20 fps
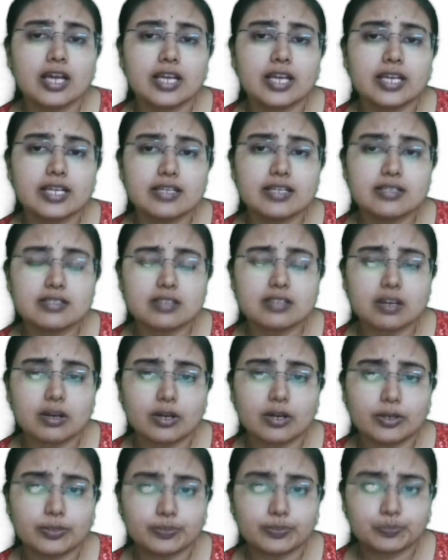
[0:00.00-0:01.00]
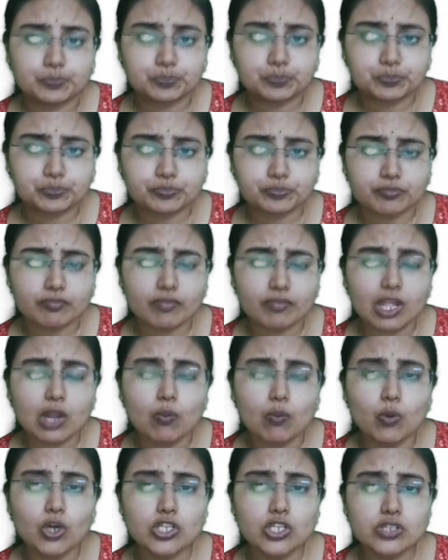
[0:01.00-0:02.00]
Is
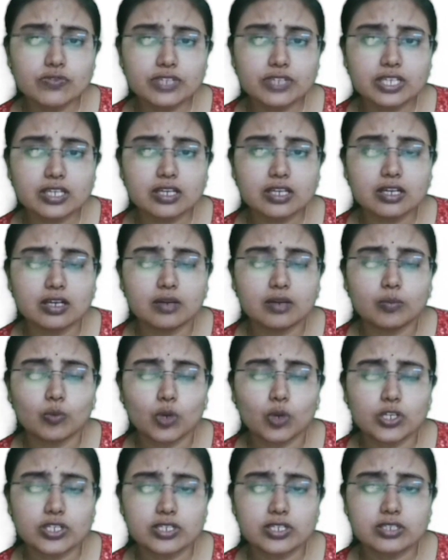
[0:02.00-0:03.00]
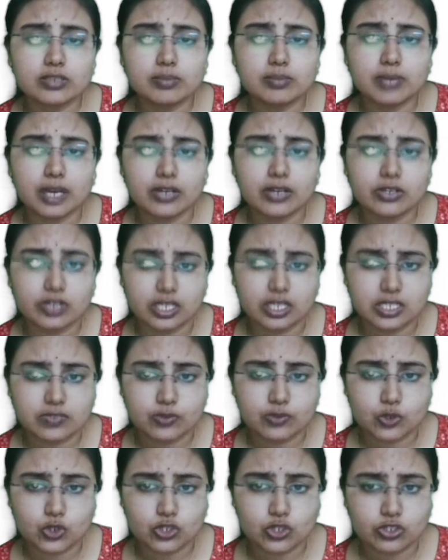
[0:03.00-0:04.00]
what are the blood
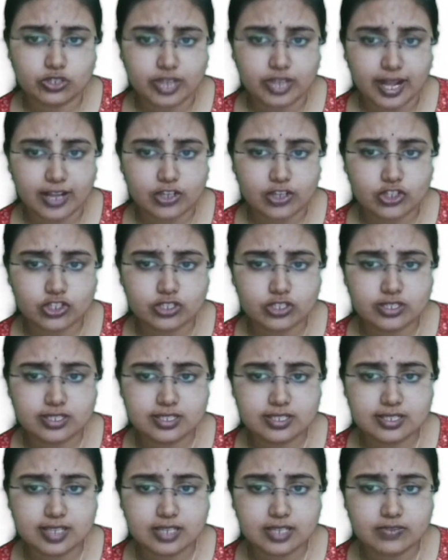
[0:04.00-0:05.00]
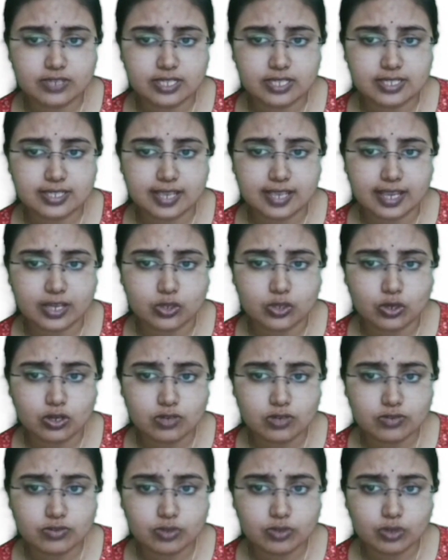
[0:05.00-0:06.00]
transfusion reactions that we are scared of